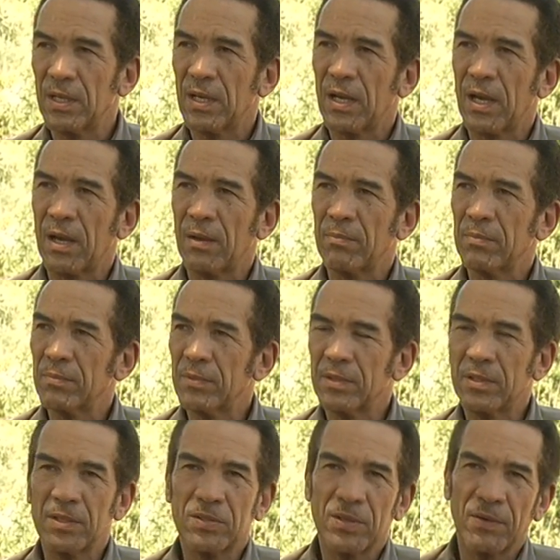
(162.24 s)
um,
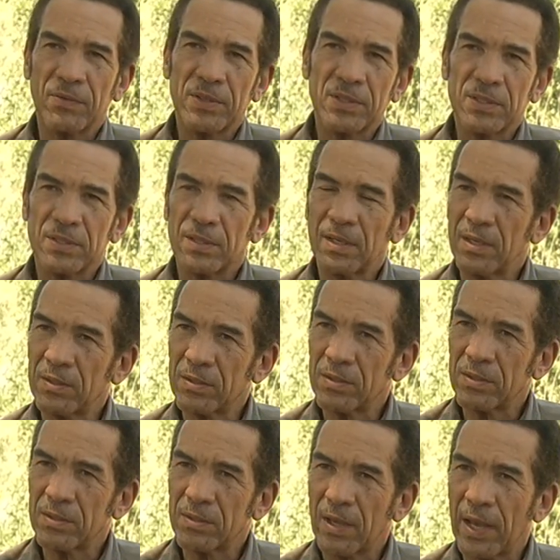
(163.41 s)
the service
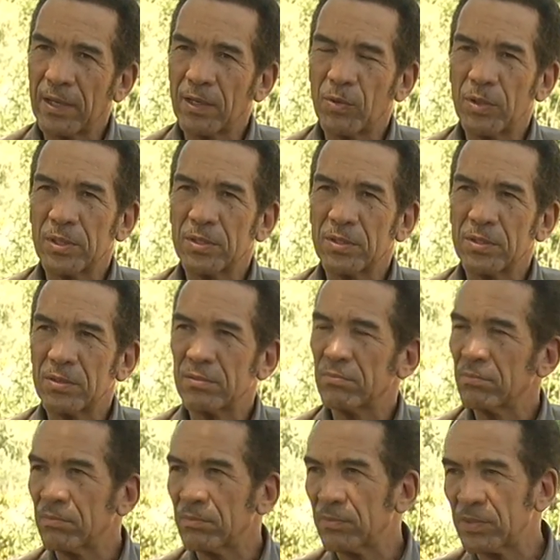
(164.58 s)
is adequate,
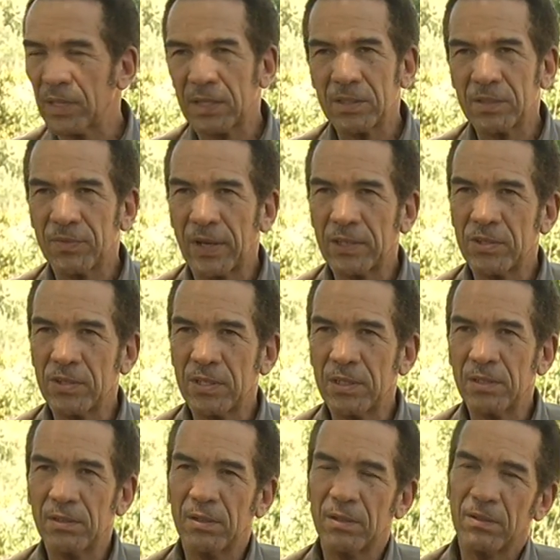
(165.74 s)
satisfactory,
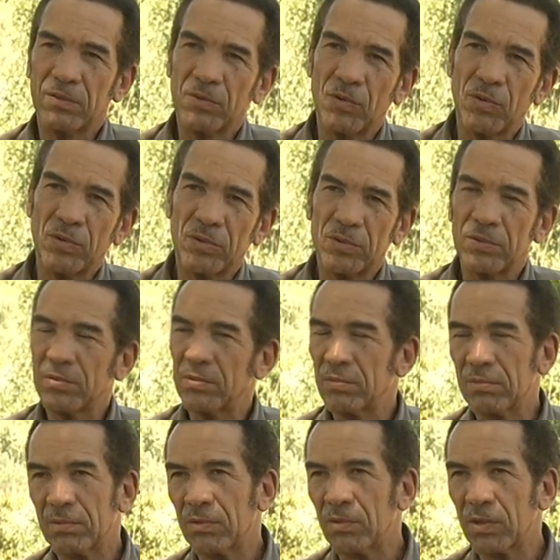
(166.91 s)
good,
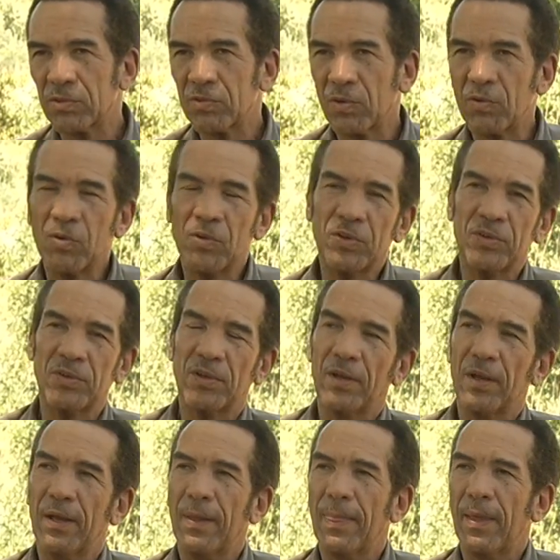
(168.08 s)
not so good.
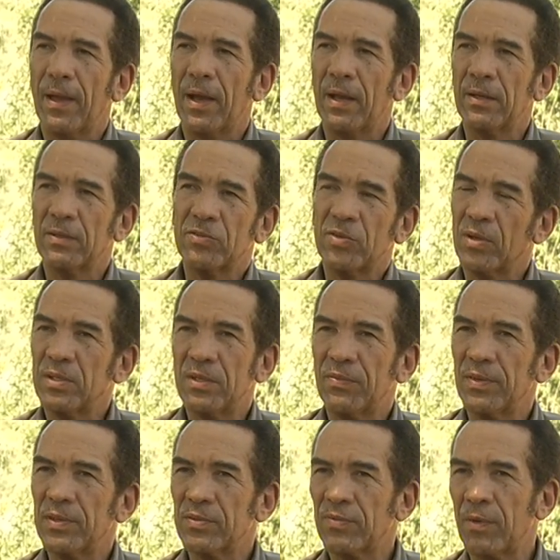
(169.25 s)
And so it
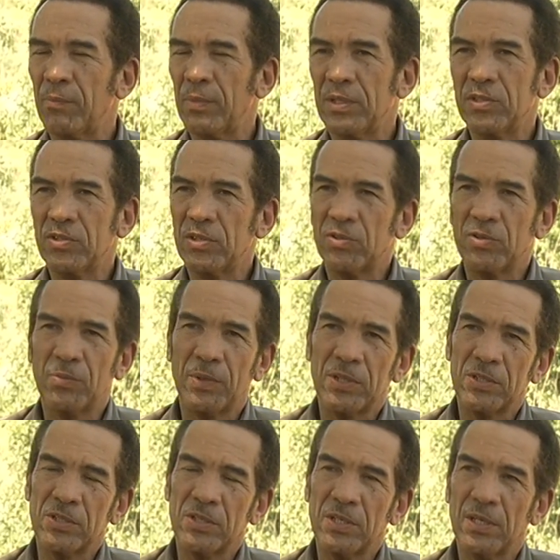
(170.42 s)
differs from ministry to
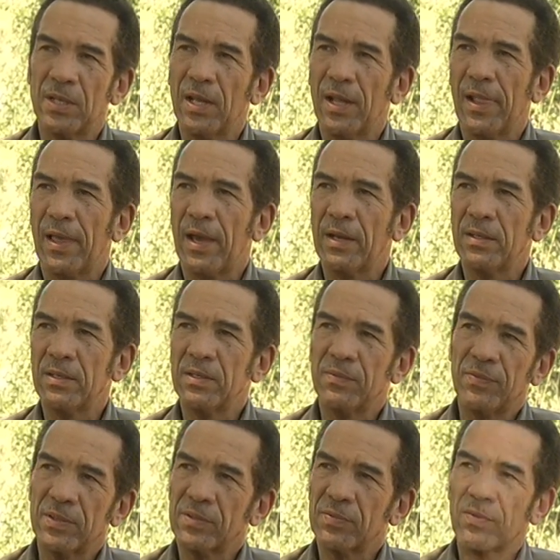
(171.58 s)
ministry and it
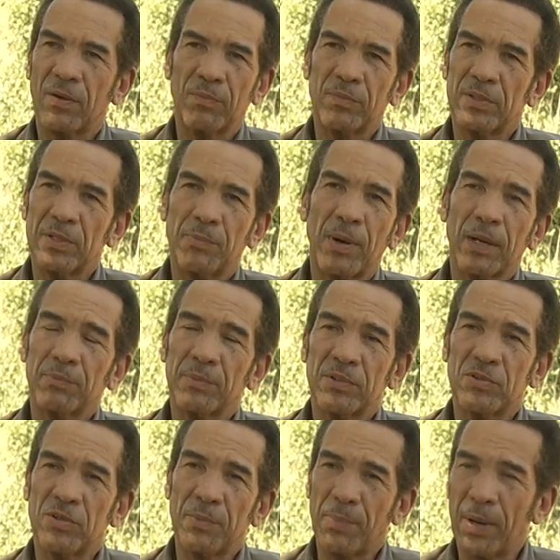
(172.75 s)
differs from department
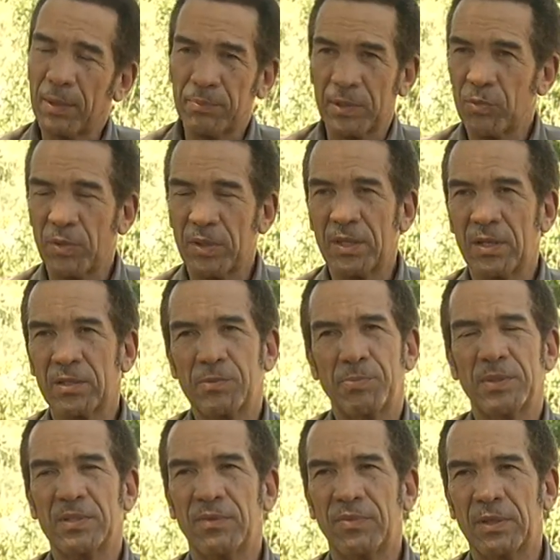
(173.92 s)
to department within a
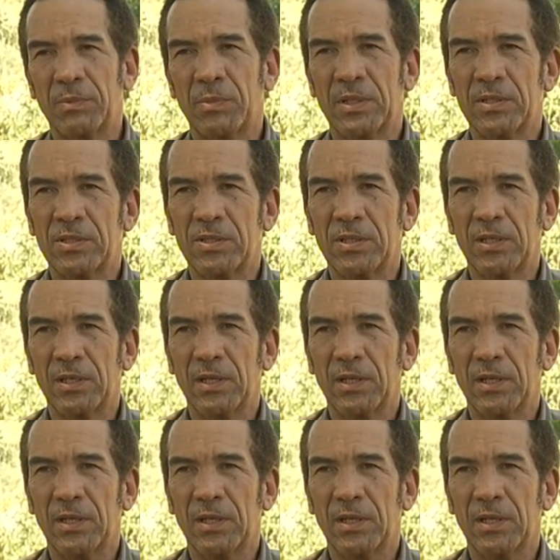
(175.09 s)
specific ministry.